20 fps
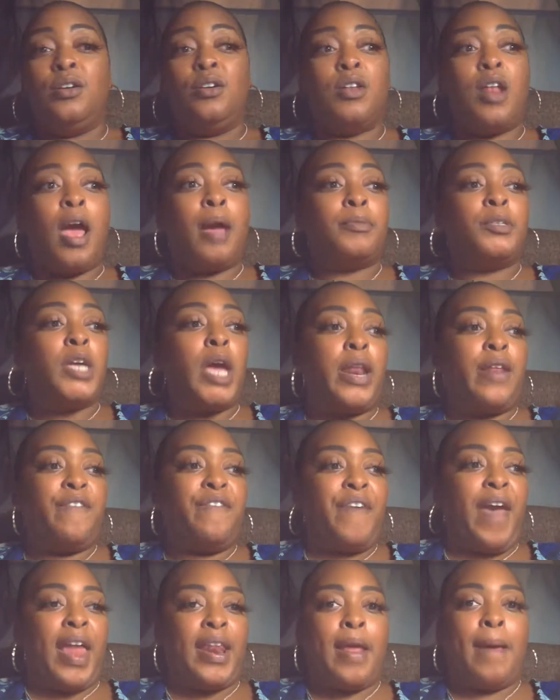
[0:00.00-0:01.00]
I'm trying to
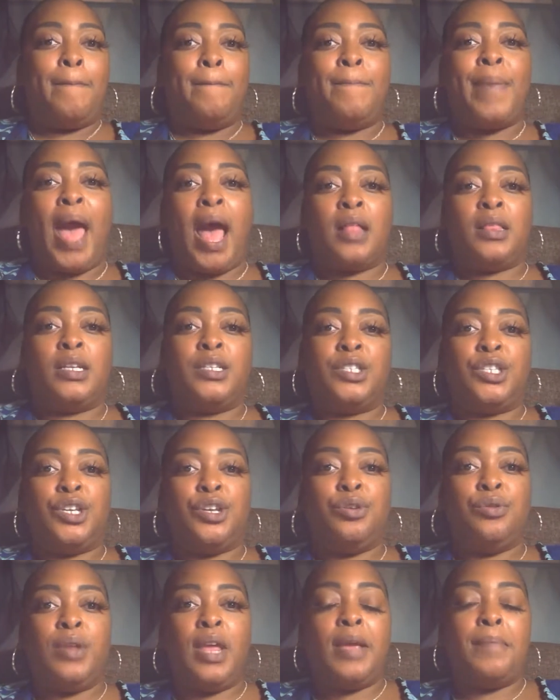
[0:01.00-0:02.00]
find a balance, a
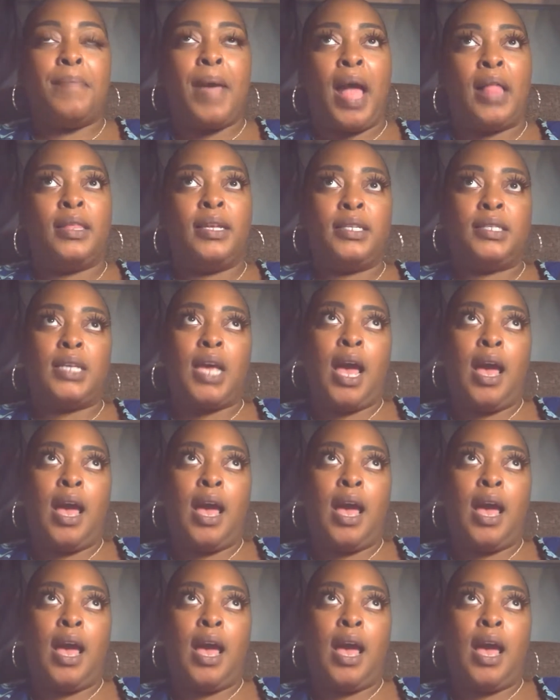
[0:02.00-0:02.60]
unique balance